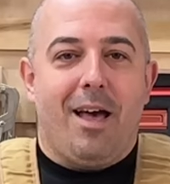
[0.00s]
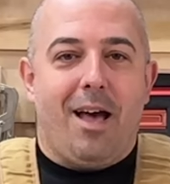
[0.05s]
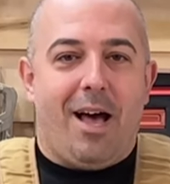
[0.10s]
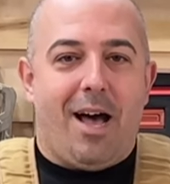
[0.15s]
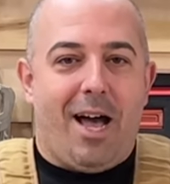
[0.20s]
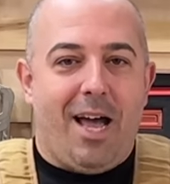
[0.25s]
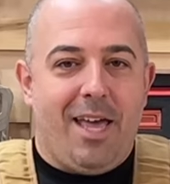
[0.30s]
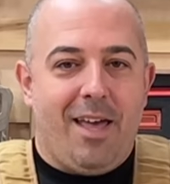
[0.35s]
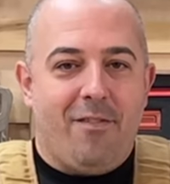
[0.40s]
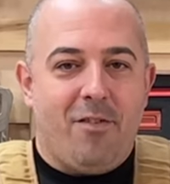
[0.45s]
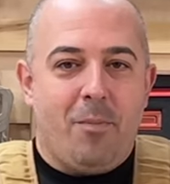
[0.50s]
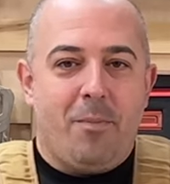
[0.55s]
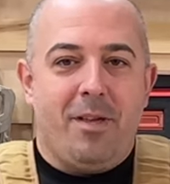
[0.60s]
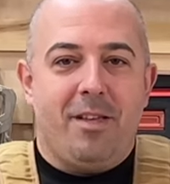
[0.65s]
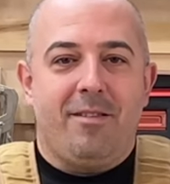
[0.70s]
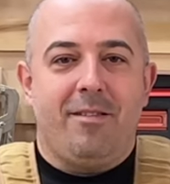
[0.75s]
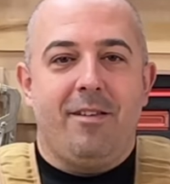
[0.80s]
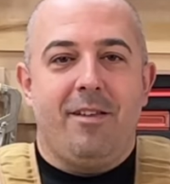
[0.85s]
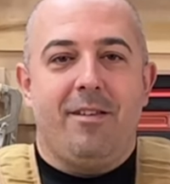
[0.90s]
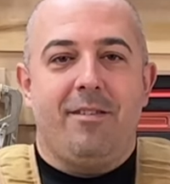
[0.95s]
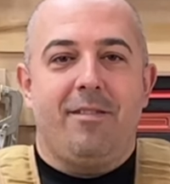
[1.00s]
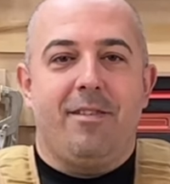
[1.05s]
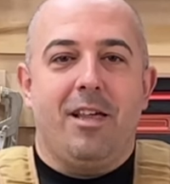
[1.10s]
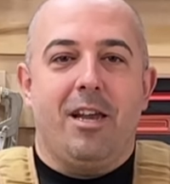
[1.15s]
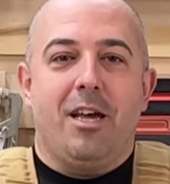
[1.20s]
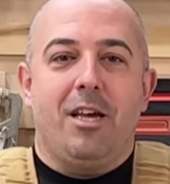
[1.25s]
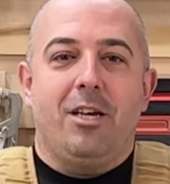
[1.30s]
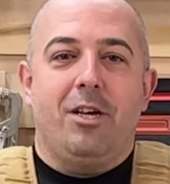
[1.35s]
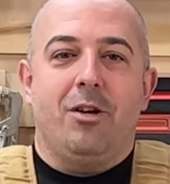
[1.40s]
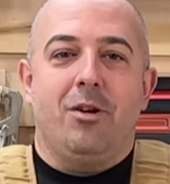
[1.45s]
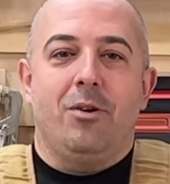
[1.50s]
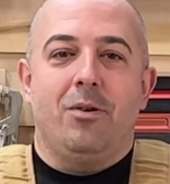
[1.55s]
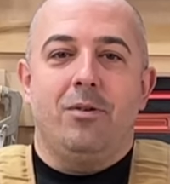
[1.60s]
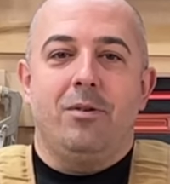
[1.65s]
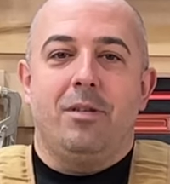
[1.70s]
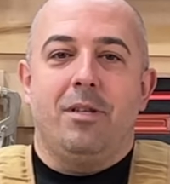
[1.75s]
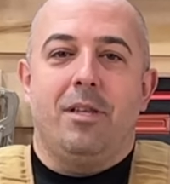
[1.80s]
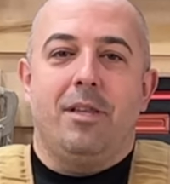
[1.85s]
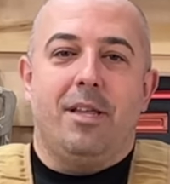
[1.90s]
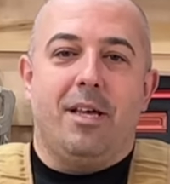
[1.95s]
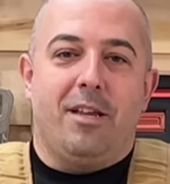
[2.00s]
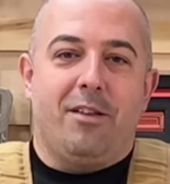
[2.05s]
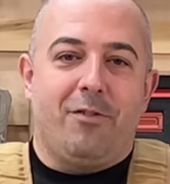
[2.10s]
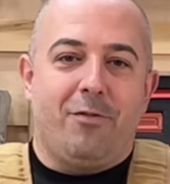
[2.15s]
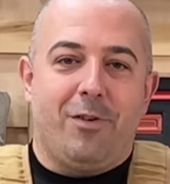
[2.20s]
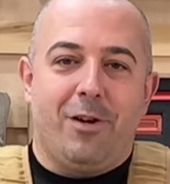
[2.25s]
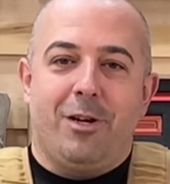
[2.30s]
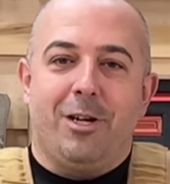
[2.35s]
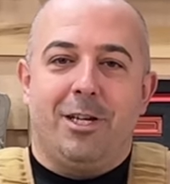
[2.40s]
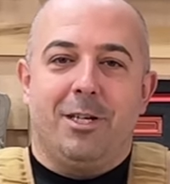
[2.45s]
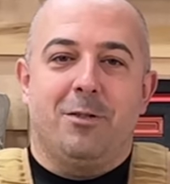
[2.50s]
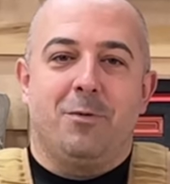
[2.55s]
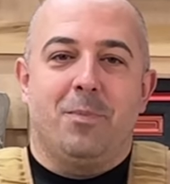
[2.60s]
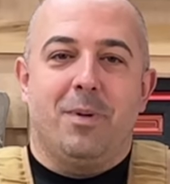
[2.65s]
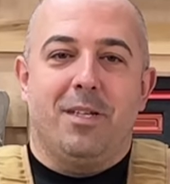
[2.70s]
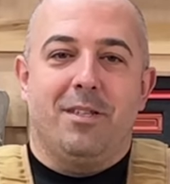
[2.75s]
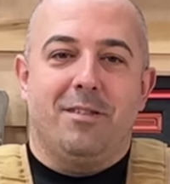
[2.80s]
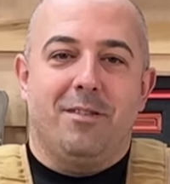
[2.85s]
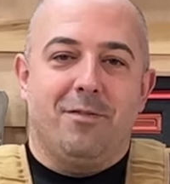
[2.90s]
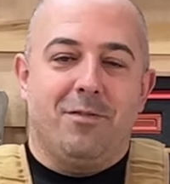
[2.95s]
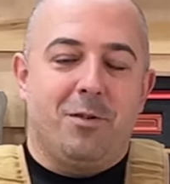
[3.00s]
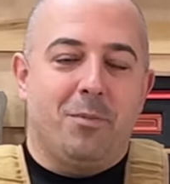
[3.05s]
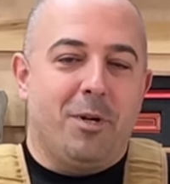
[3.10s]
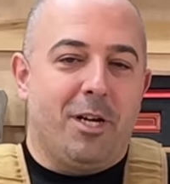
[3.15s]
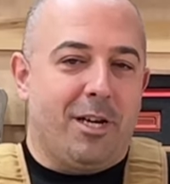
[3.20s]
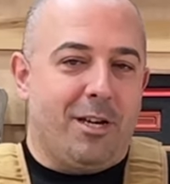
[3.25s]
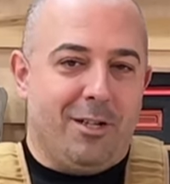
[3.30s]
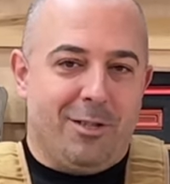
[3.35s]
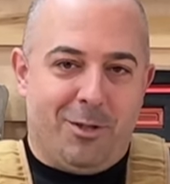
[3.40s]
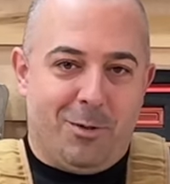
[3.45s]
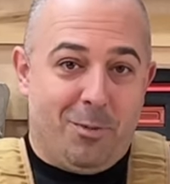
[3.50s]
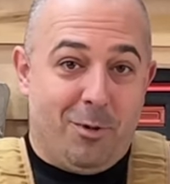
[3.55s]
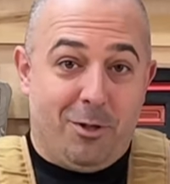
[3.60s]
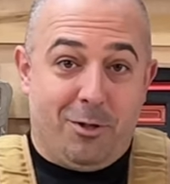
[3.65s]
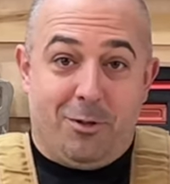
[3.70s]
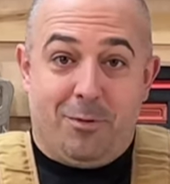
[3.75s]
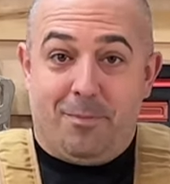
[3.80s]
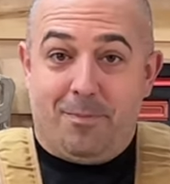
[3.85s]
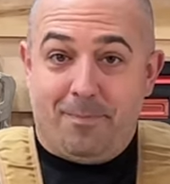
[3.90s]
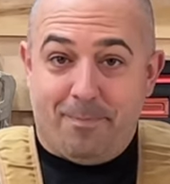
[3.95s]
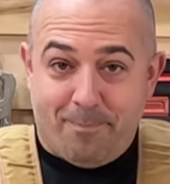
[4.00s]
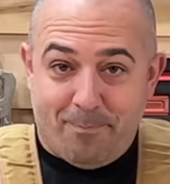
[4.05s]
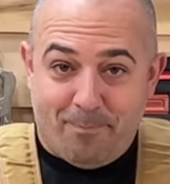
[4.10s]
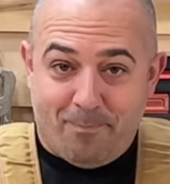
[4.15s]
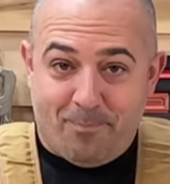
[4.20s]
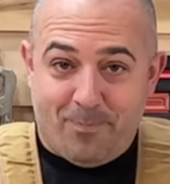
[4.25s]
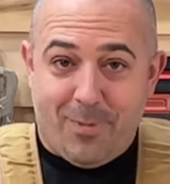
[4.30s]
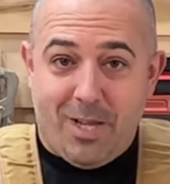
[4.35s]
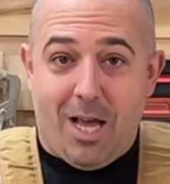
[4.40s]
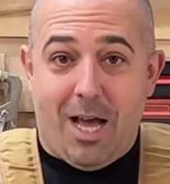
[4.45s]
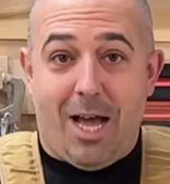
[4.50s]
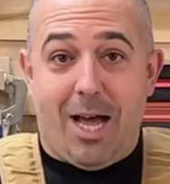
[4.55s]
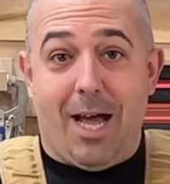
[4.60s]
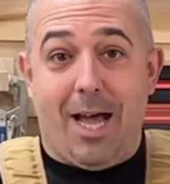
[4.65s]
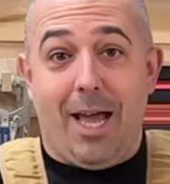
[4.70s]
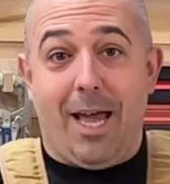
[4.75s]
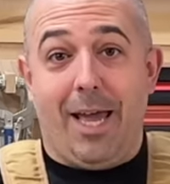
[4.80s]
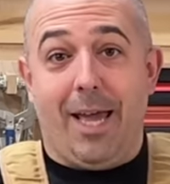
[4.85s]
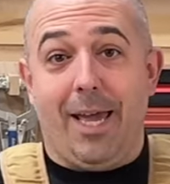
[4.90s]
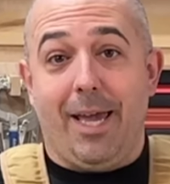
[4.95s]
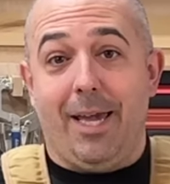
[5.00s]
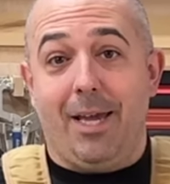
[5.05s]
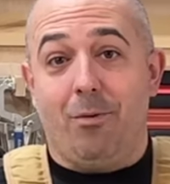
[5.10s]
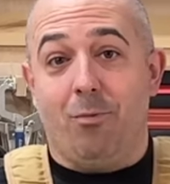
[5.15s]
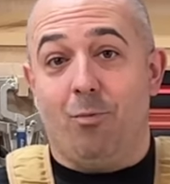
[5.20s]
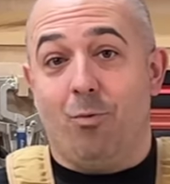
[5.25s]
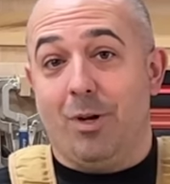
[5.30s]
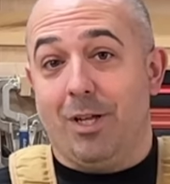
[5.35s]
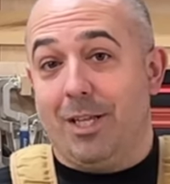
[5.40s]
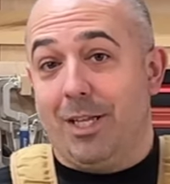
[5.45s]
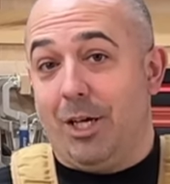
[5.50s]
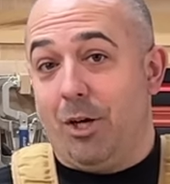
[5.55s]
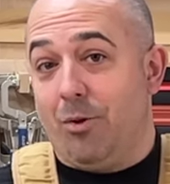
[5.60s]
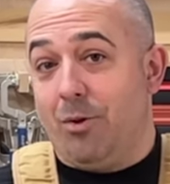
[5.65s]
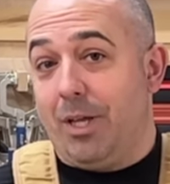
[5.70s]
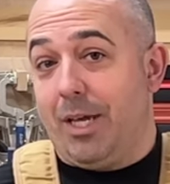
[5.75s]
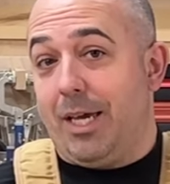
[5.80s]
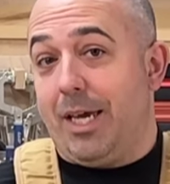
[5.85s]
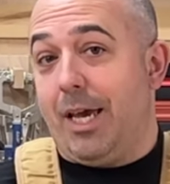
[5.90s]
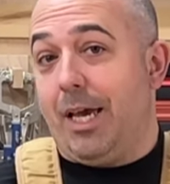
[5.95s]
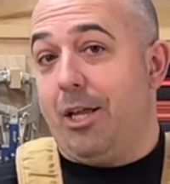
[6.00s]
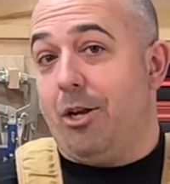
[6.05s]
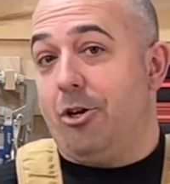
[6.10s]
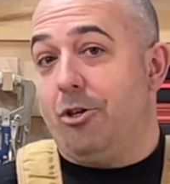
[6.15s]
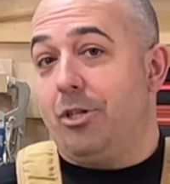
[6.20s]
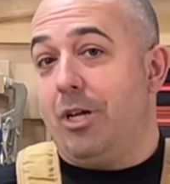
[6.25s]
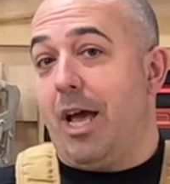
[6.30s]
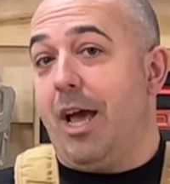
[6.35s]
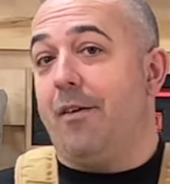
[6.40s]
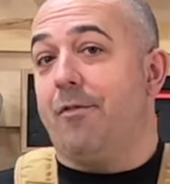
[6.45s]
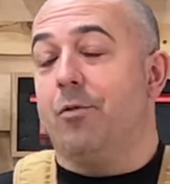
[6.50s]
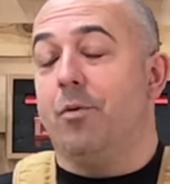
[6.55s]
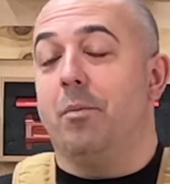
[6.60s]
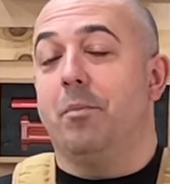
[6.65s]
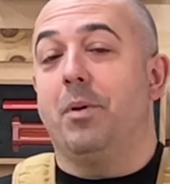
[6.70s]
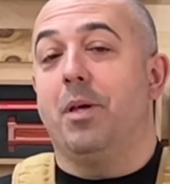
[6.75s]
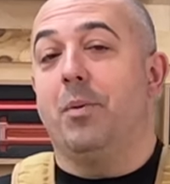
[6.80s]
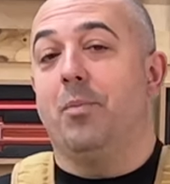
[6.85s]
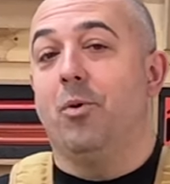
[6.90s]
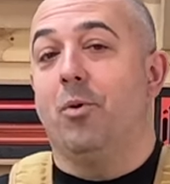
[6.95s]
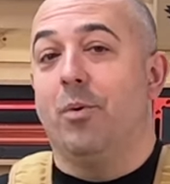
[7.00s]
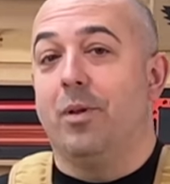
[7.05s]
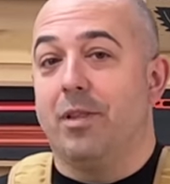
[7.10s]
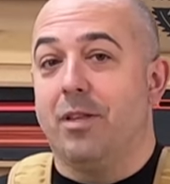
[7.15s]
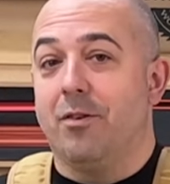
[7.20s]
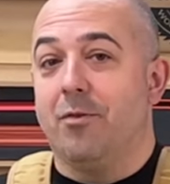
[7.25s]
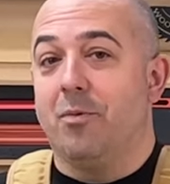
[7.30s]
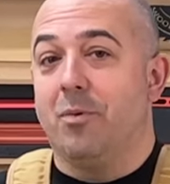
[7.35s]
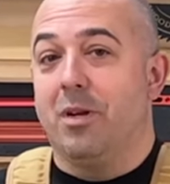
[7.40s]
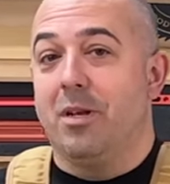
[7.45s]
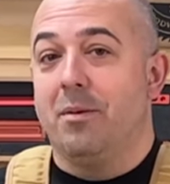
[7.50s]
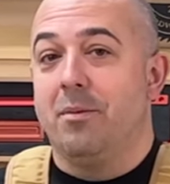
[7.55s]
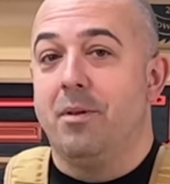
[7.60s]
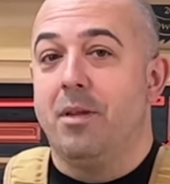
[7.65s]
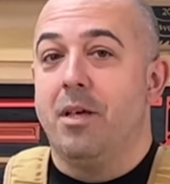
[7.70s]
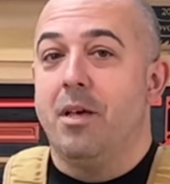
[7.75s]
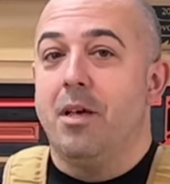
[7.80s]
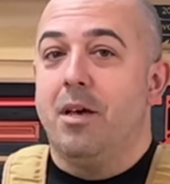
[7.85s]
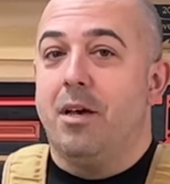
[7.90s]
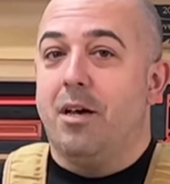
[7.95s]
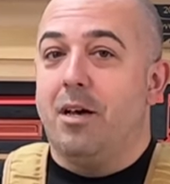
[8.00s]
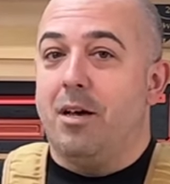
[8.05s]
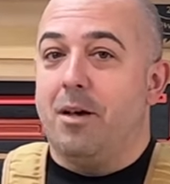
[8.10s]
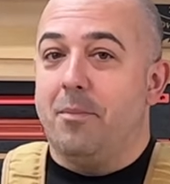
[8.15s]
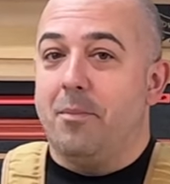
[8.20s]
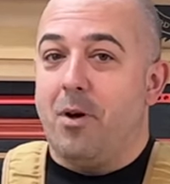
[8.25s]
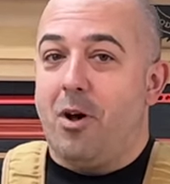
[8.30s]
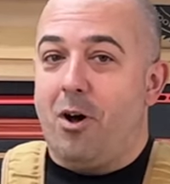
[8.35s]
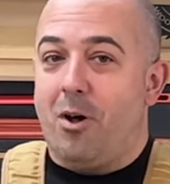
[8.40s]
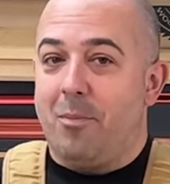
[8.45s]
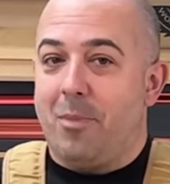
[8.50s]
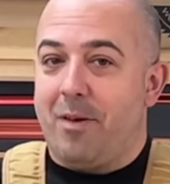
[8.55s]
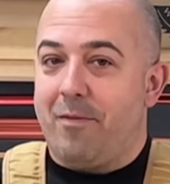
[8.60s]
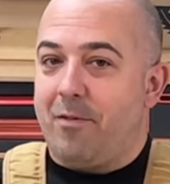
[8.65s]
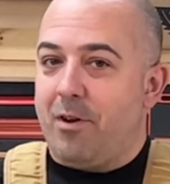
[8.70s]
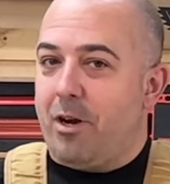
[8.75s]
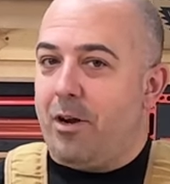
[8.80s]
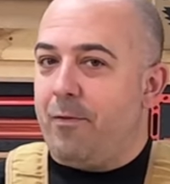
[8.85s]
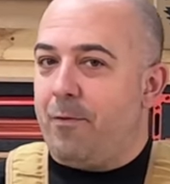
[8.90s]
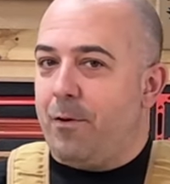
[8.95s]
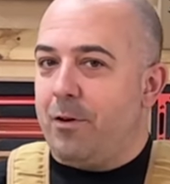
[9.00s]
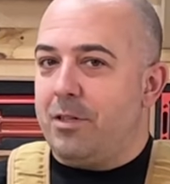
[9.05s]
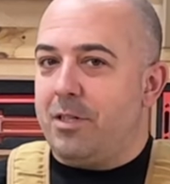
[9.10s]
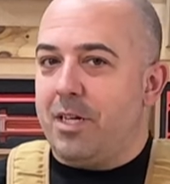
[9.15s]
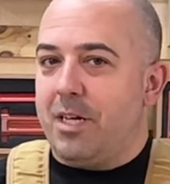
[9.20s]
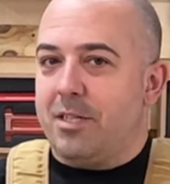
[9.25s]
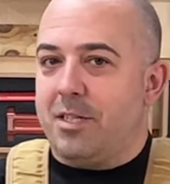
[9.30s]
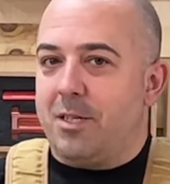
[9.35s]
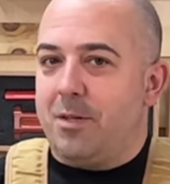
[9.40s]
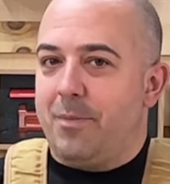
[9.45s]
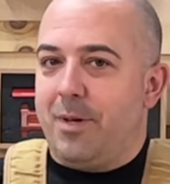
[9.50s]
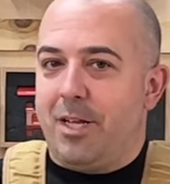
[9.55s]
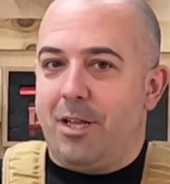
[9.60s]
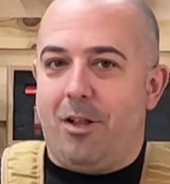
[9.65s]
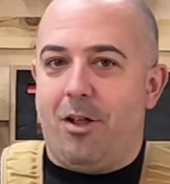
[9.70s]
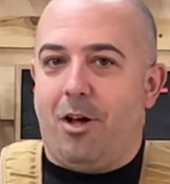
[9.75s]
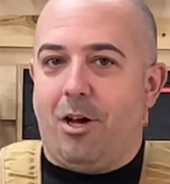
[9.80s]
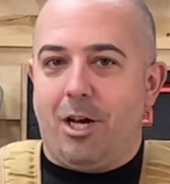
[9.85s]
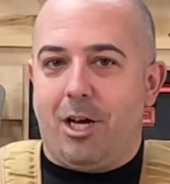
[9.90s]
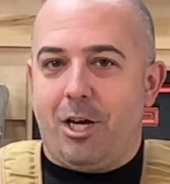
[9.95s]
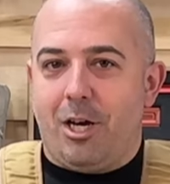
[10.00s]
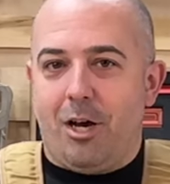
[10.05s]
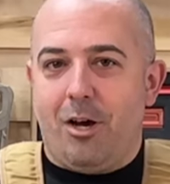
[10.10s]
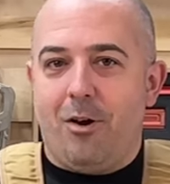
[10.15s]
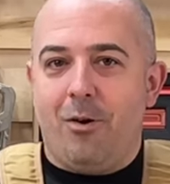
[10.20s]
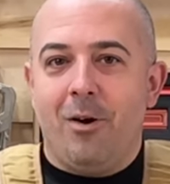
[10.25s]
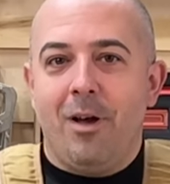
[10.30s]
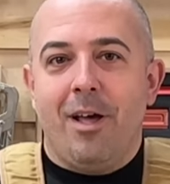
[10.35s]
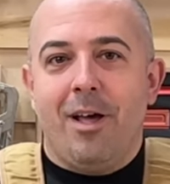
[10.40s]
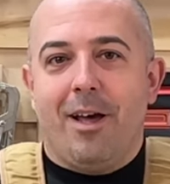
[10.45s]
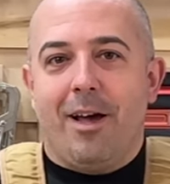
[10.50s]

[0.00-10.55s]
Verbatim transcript: I have a business that I own that is very expensive to my customers. I really only cater to affluent people with this one. On my very first estimate long ago,